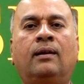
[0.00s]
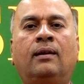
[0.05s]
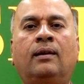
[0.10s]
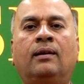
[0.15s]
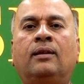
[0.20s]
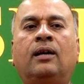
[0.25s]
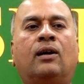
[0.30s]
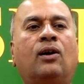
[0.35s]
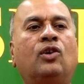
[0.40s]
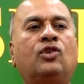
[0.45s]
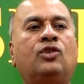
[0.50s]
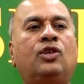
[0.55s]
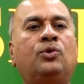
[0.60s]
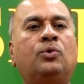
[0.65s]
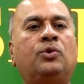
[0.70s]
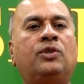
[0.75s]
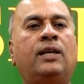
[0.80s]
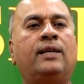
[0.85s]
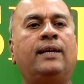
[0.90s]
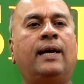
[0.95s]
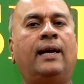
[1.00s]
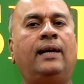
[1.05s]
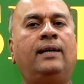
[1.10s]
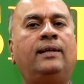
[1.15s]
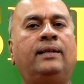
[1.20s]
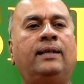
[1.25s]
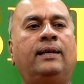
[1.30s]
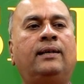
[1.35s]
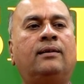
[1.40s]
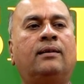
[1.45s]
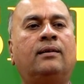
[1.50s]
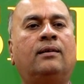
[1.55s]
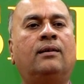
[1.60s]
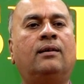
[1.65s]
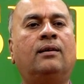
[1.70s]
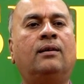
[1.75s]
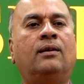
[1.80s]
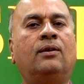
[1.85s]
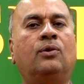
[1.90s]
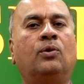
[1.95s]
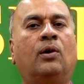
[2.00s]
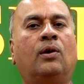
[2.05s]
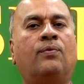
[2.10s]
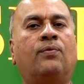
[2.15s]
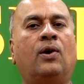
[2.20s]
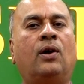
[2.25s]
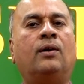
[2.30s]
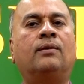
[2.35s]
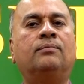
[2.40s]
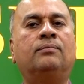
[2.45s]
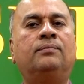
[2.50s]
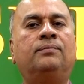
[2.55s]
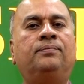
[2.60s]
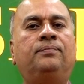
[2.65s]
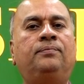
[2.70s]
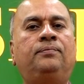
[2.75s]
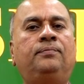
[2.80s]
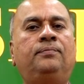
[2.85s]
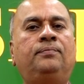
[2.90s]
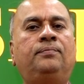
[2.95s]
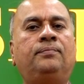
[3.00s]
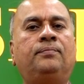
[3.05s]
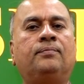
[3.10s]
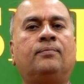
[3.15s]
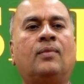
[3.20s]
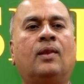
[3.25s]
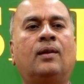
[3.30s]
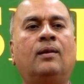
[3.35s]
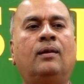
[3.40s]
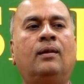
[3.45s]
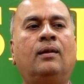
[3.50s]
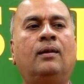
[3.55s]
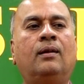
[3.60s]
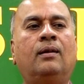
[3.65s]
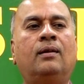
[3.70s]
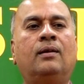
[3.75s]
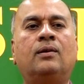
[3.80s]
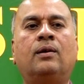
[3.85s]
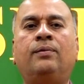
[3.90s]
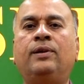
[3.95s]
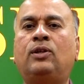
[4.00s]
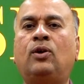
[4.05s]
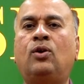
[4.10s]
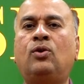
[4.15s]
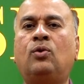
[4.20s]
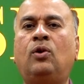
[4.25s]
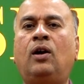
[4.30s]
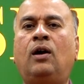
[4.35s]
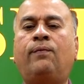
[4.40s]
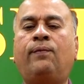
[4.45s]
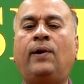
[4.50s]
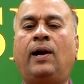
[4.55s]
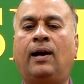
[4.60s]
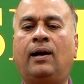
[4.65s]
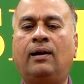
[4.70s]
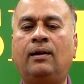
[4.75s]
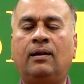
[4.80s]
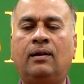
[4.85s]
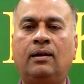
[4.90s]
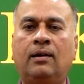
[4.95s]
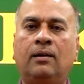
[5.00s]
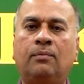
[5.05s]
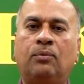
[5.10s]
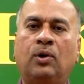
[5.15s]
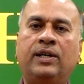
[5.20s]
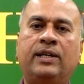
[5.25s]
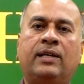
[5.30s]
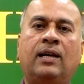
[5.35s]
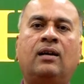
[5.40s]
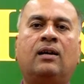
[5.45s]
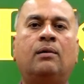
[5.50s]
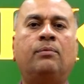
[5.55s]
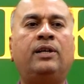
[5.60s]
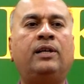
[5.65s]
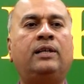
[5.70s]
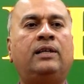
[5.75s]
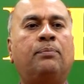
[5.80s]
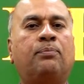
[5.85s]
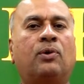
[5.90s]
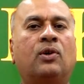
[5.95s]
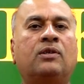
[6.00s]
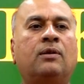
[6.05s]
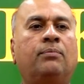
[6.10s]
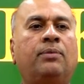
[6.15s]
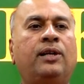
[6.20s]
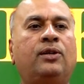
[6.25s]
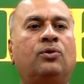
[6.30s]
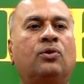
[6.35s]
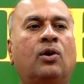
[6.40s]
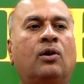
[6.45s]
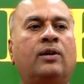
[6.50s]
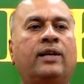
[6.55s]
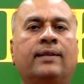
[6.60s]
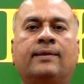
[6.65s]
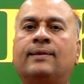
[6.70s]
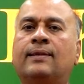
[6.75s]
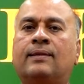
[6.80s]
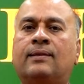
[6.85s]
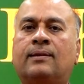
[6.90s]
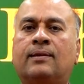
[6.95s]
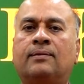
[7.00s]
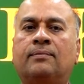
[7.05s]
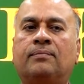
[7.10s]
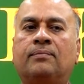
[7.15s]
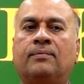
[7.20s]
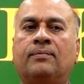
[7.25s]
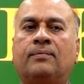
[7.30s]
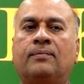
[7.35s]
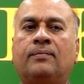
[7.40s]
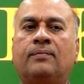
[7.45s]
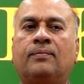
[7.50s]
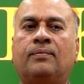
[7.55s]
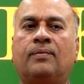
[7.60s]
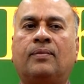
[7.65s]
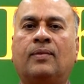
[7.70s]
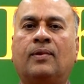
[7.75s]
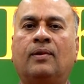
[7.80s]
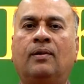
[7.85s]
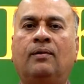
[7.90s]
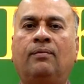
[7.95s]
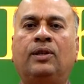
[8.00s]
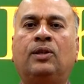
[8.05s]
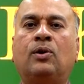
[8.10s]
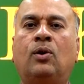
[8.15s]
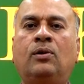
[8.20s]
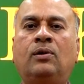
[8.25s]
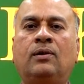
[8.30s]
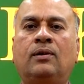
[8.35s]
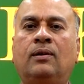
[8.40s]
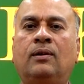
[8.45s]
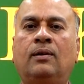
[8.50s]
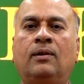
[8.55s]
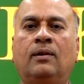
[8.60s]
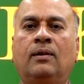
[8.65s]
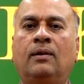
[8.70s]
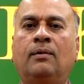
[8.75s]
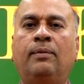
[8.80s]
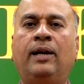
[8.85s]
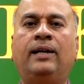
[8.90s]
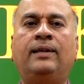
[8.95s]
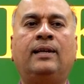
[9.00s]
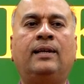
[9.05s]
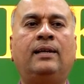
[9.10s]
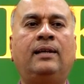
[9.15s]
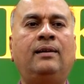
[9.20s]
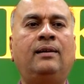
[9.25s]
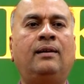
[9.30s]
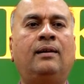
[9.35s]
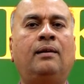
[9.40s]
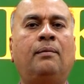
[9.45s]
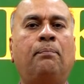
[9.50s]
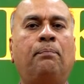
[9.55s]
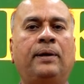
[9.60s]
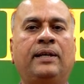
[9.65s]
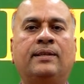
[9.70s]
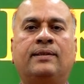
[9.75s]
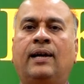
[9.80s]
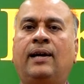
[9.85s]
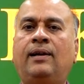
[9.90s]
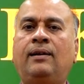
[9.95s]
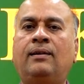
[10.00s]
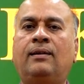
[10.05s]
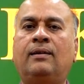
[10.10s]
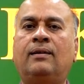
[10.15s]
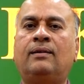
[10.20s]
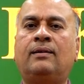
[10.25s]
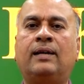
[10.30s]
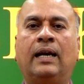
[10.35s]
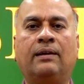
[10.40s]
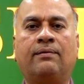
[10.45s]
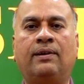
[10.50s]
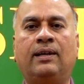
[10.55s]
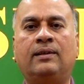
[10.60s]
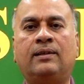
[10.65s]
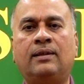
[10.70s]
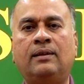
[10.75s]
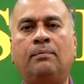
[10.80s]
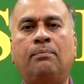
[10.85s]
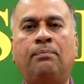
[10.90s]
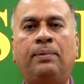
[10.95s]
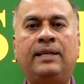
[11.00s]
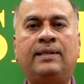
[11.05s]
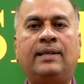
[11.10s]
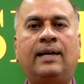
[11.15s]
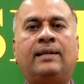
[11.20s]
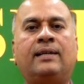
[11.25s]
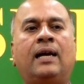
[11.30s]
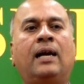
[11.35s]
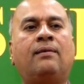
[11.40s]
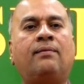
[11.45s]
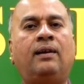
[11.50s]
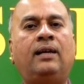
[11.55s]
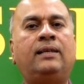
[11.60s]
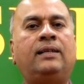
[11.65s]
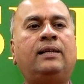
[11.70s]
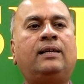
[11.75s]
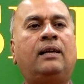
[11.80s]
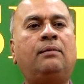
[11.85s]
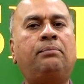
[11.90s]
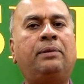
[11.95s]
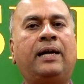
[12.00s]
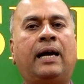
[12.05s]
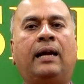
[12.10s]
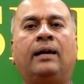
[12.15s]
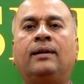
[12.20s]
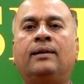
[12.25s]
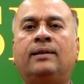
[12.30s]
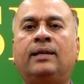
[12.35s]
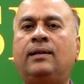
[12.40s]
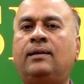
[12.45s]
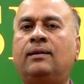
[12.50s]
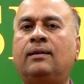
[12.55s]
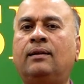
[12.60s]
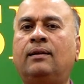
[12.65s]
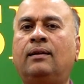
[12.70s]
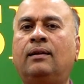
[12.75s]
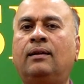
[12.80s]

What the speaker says: the constitution guaranteed rule of law. So, without rule of law, political community possibly do not exist without maintaining peace and tranquility. Peace and tranquility can be guaranteed